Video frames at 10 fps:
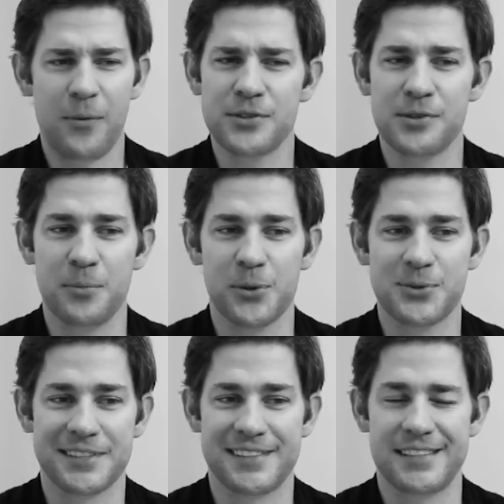I wasn't the
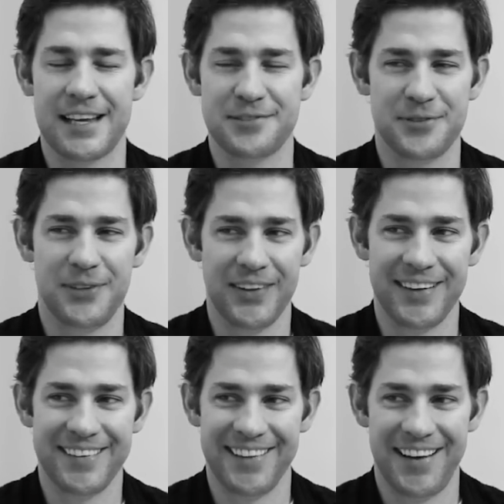most successful
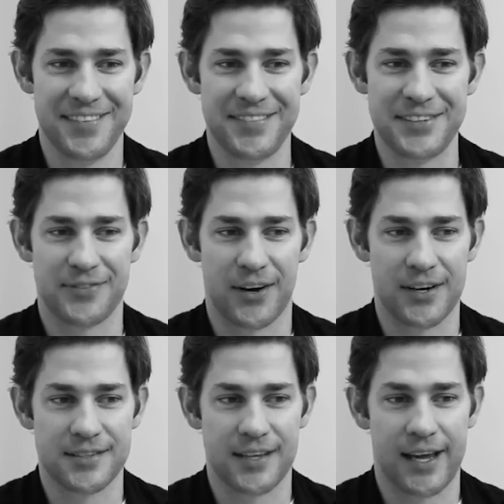in love as
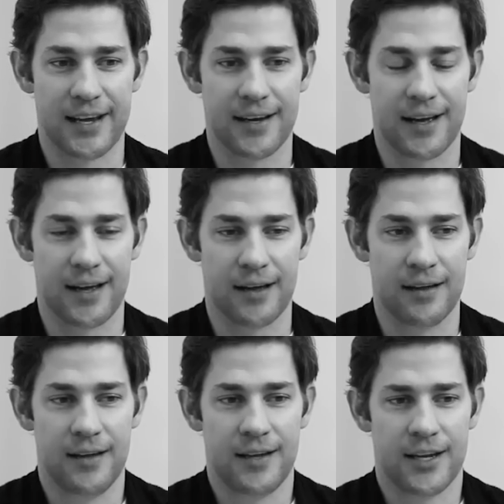far as like
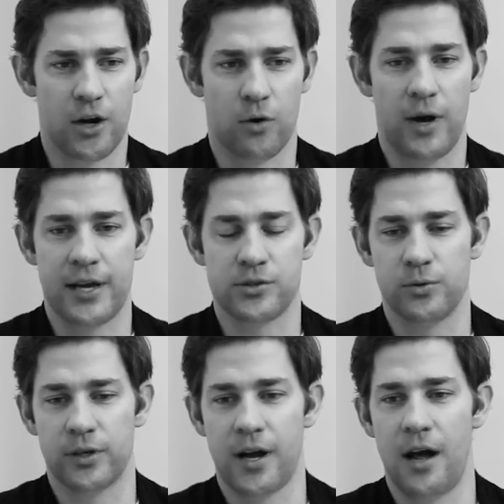uh, you know high
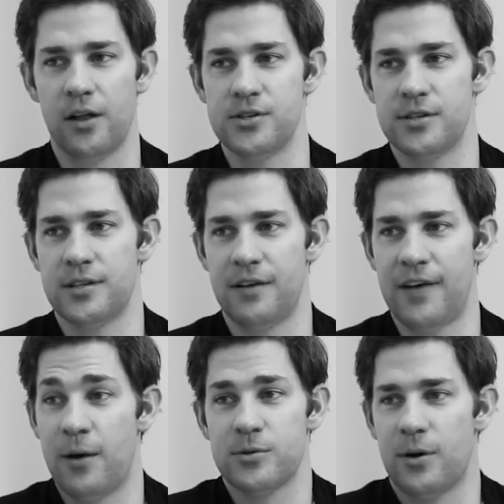school and college and
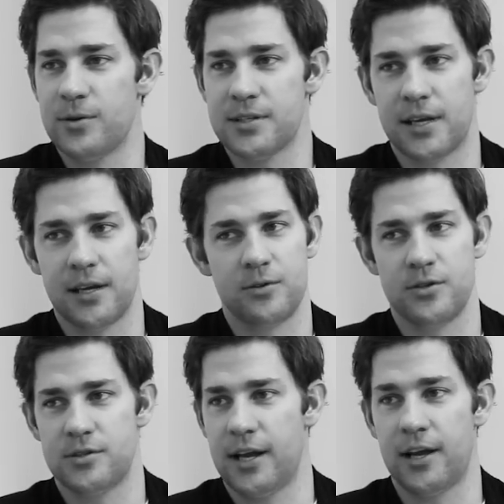stuff. I was always the kid who
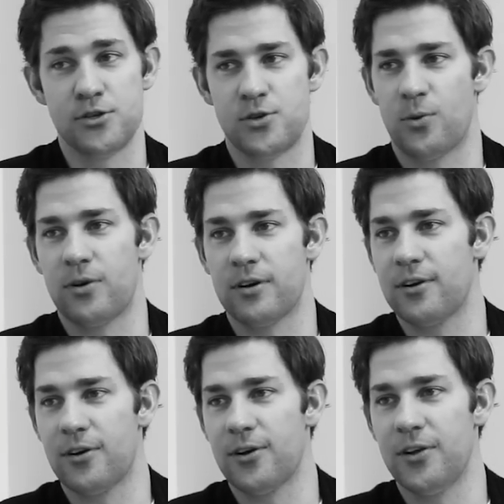just like adored a
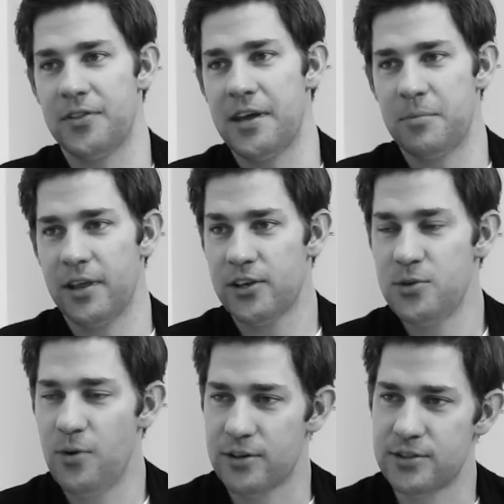girl and they'd be like,
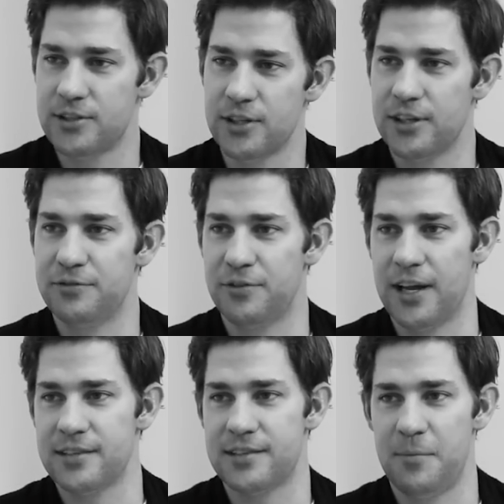"You are such a good friend.